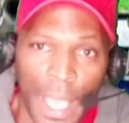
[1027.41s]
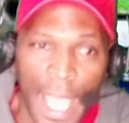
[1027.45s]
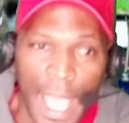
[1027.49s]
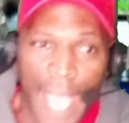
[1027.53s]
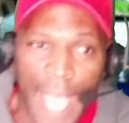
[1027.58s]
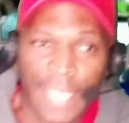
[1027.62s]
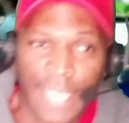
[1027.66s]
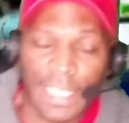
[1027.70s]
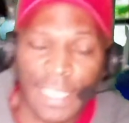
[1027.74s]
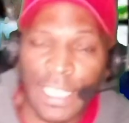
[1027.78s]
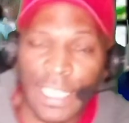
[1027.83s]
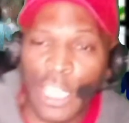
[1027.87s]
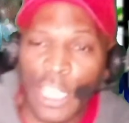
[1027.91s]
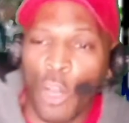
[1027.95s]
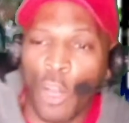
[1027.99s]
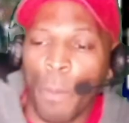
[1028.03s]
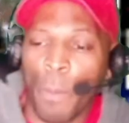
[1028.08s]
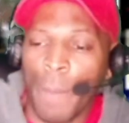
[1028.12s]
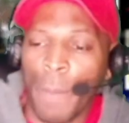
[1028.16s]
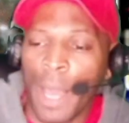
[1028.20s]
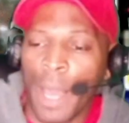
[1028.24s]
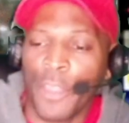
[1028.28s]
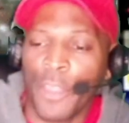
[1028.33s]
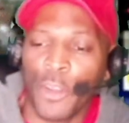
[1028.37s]
Has single
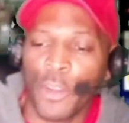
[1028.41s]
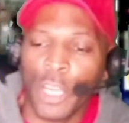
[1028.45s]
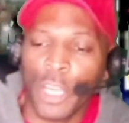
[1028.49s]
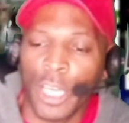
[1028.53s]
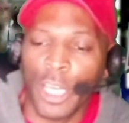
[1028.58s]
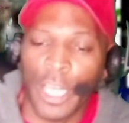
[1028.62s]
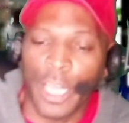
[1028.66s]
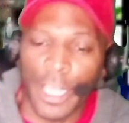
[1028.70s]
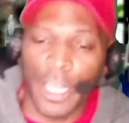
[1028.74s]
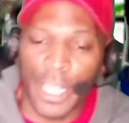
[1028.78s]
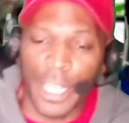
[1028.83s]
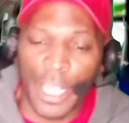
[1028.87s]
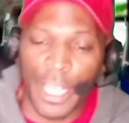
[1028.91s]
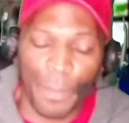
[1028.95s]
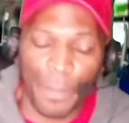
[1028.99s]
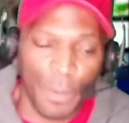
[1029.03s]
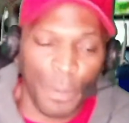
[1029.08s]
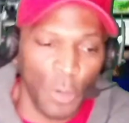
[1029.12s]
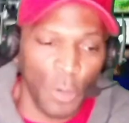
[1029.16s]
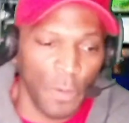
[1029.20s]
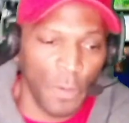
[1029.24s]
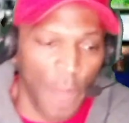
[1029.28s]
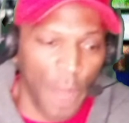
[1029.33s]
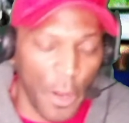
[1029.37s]
motherhood
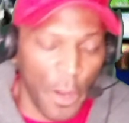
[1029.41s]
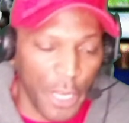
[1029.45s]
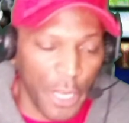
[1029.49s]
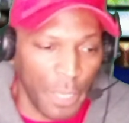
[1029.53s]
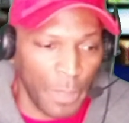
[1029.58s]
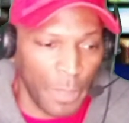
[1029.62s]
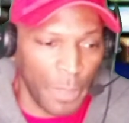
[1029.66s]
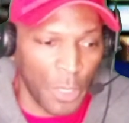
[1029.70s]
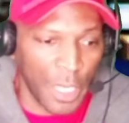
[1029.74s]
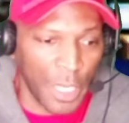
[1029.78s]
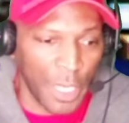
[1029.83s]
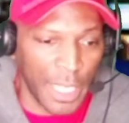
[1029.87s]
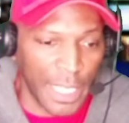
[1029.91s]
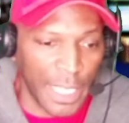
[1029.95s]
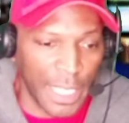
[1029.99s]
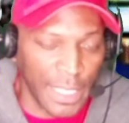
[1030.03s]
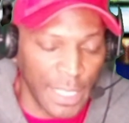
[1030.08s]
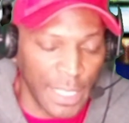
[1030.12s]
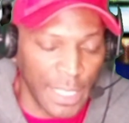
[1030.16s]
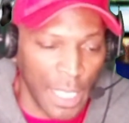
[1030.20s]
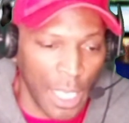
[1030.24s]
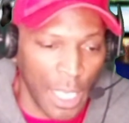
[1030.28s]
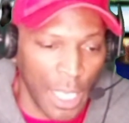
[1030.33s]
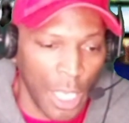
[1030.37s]
improved our
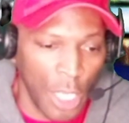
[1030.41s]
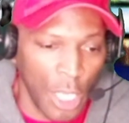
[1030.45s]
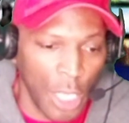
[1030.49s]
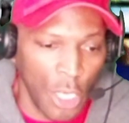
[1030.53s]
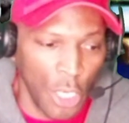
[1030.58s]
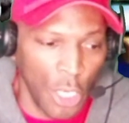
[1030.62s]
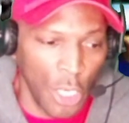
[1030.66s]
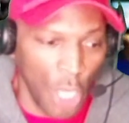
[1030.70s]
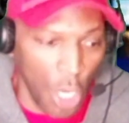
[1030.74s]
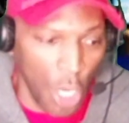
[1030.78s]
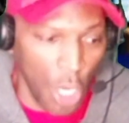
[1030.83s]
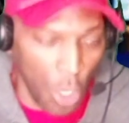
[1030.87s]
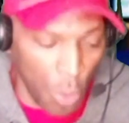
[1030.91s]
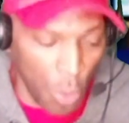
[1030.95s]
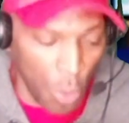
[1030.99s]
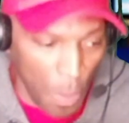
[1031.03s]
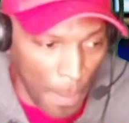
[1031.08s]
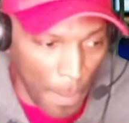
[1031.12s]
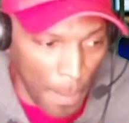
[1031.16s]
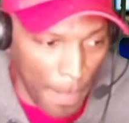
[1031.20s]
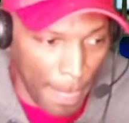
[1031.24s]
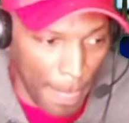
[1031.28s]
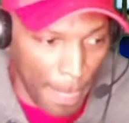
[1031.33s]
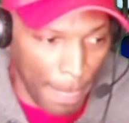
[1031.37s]
communities?
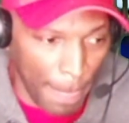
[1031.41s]
No.